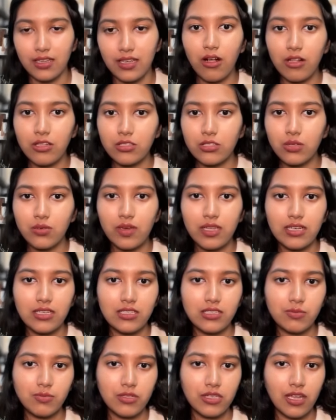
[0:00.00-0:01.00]
Also, when it
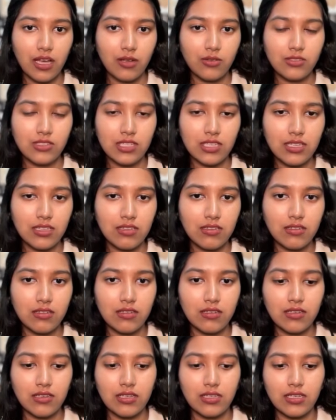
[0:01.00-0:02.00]
is pronouncing
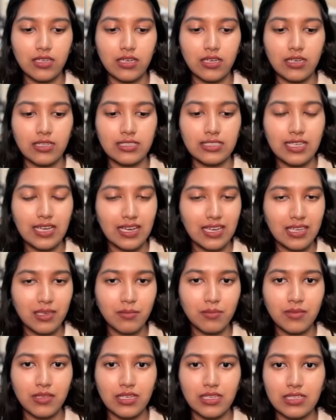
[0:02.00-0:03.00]
the
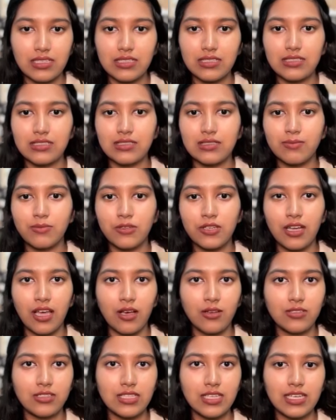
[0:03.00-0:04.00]
time, it is
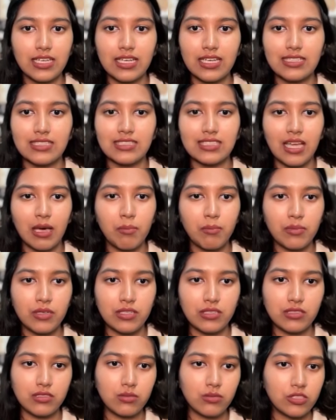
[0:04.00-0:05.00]
pronouncing it as
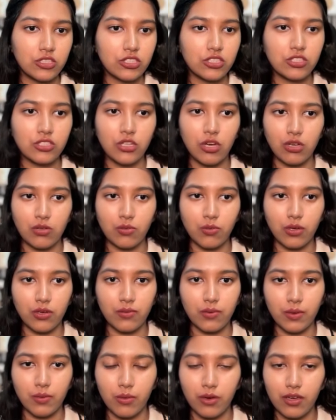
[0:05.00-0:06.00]
numbers, which is not
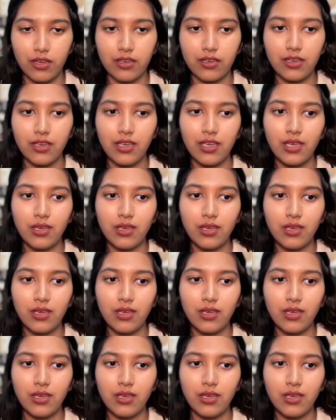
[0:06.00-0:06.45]
what we want.